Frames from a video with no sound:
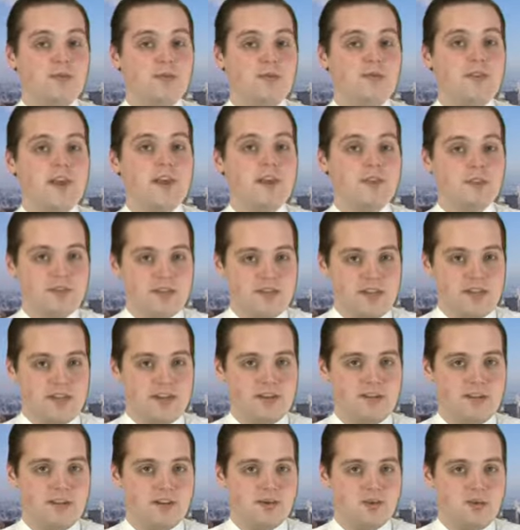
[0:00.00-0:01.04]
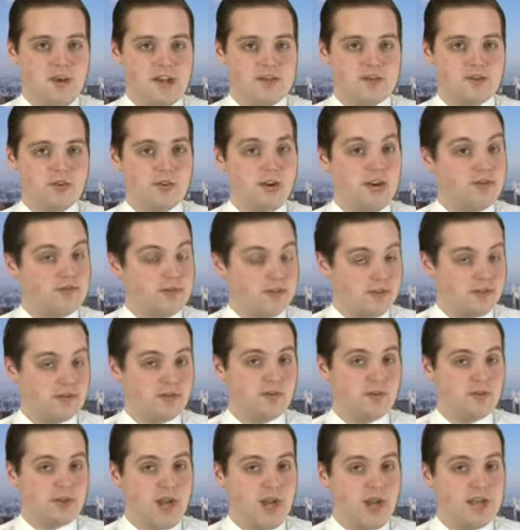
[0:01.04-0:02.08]
Feddersen, the Director of
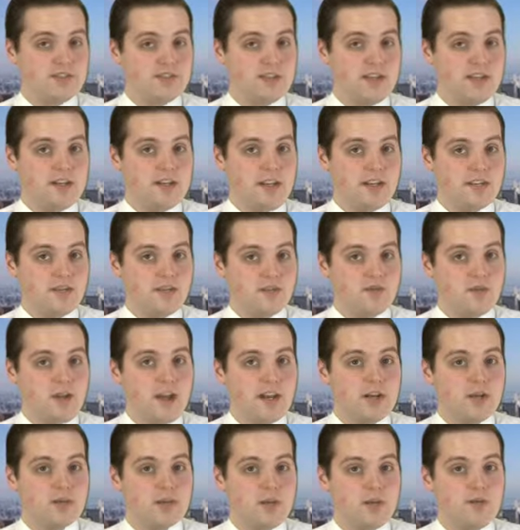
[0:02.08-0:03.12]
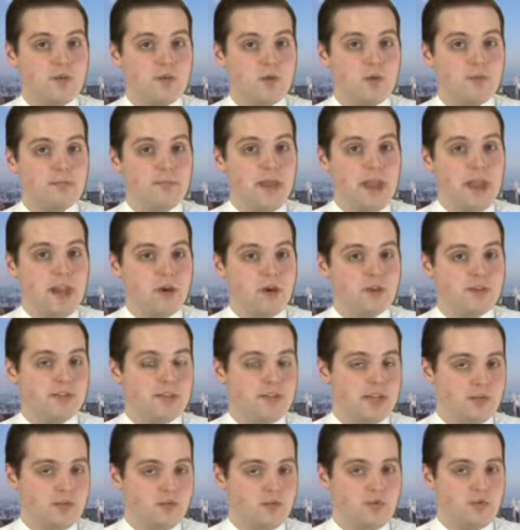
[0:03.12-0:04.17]
Digital Content and Strategy for
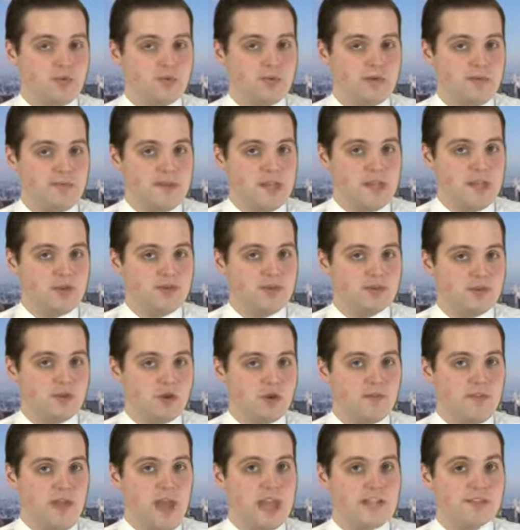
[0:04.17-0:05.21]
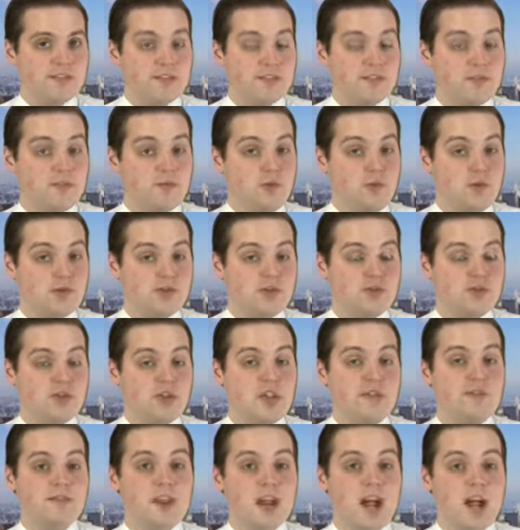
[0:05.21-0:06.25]
Parenting Group, to serve as its first
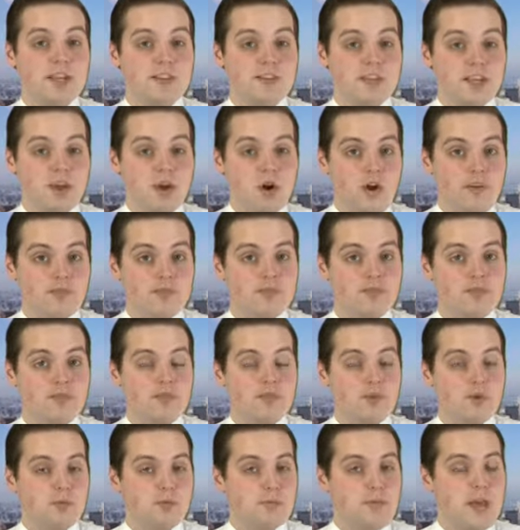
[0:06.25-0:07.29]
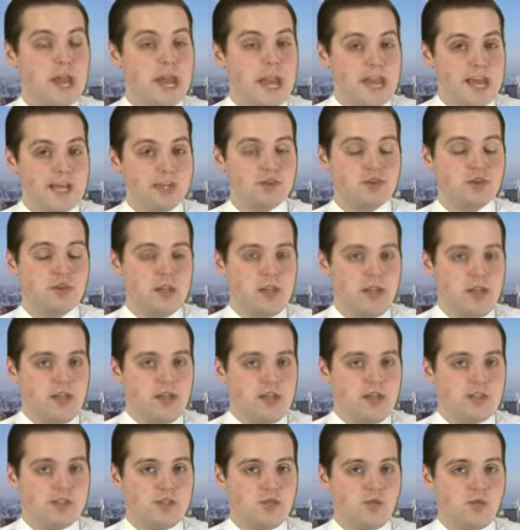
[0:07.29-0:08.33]
Chief Content Officer for Patch.
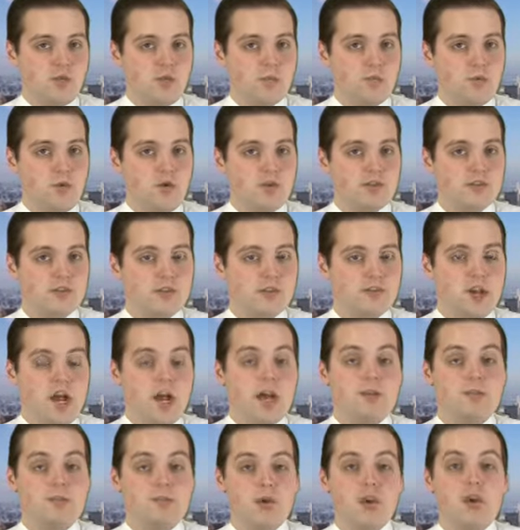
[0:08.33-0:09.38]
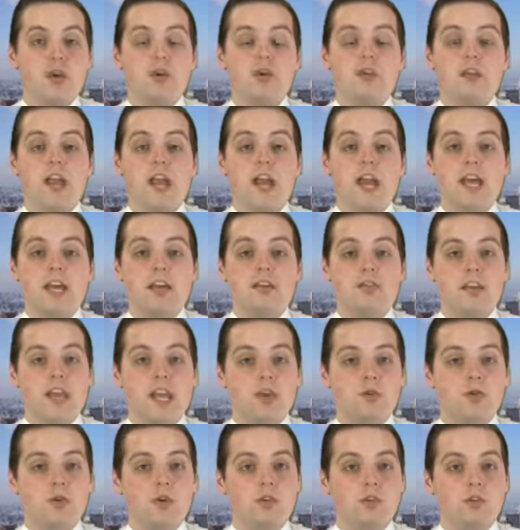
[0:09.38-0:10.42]
She will report to John Brode, head of
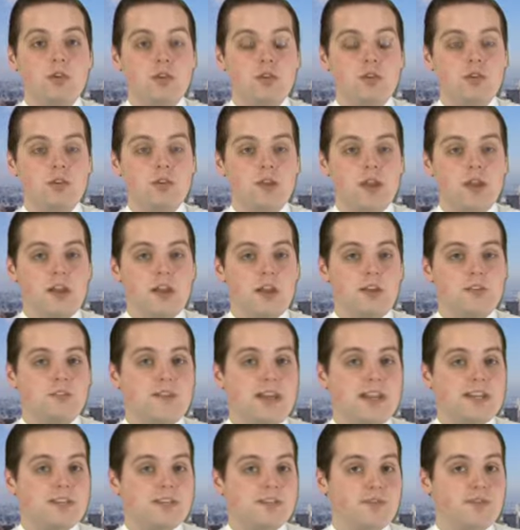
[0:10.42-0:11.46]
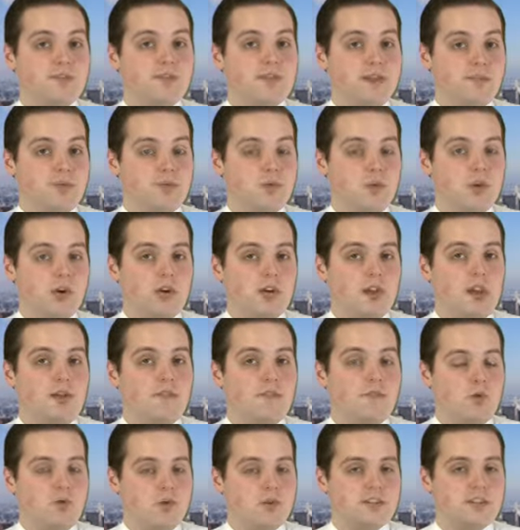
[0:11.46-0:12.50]
AOL Local, effective February
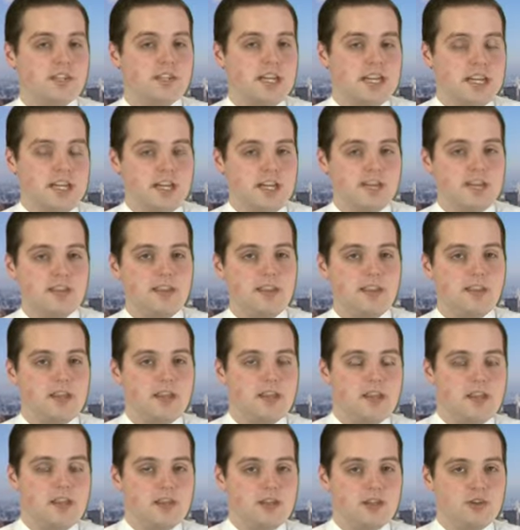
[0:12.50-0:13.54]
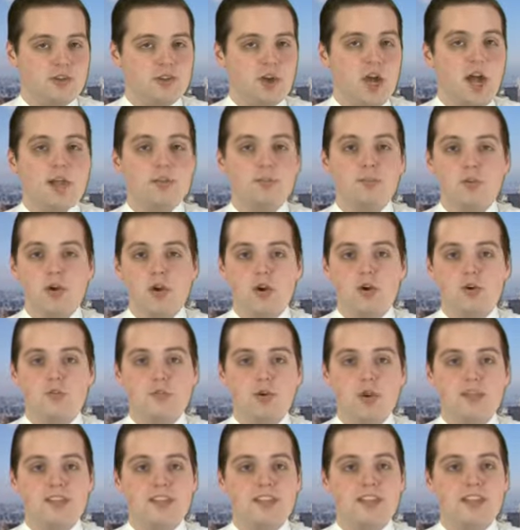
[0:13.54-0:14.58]
14th. John Brode,
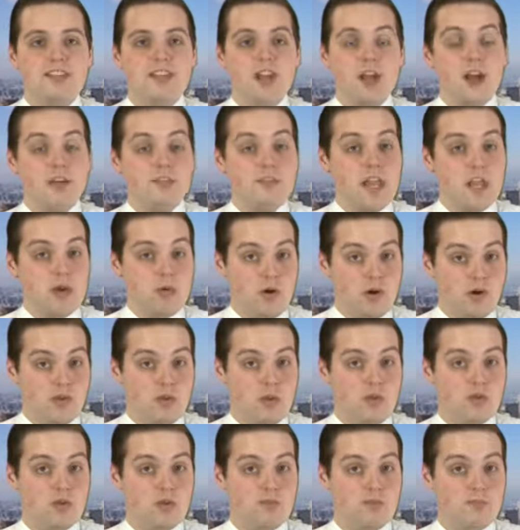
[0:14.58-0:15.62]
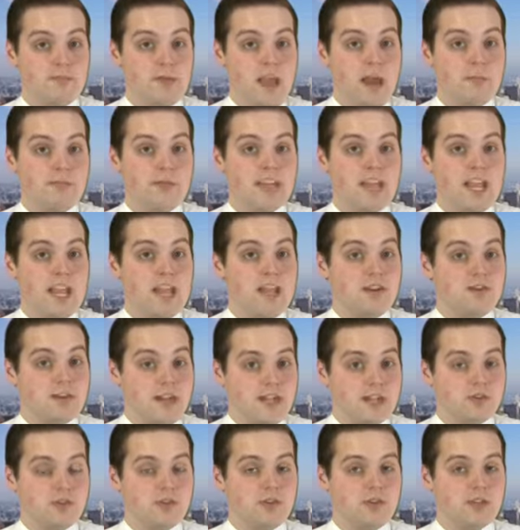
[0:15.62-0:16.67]
president of AOL Local Mapping and
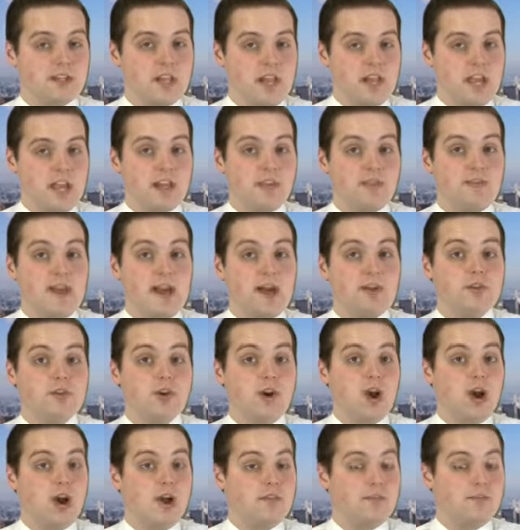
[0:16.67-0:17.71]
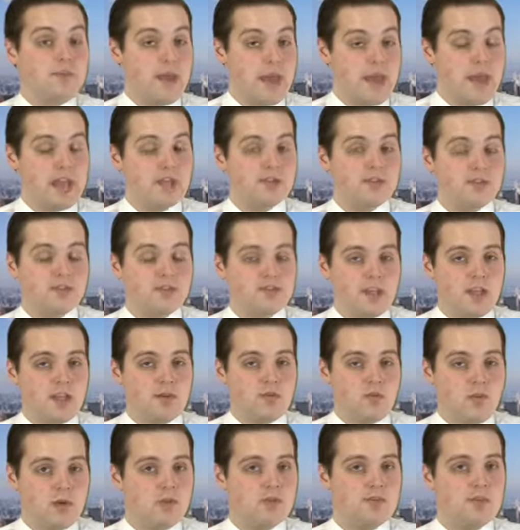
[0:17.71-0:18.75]
Ventures and a founder of Patch, said,
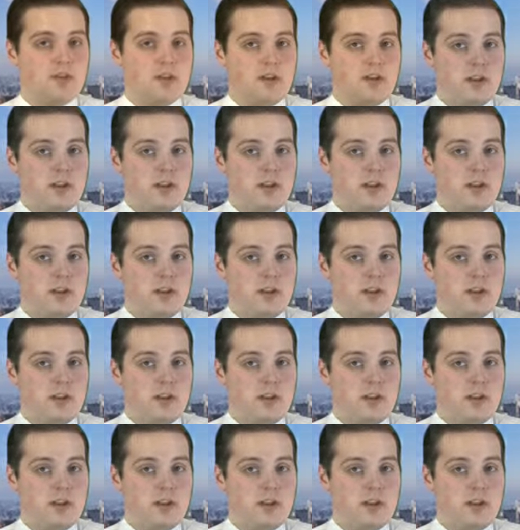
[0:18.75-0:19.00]
quote,